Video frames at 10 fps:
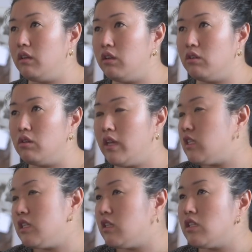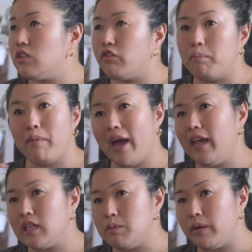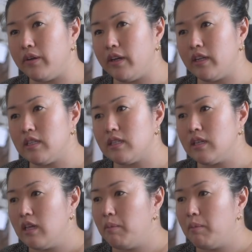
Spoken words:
you know, this is from my experience,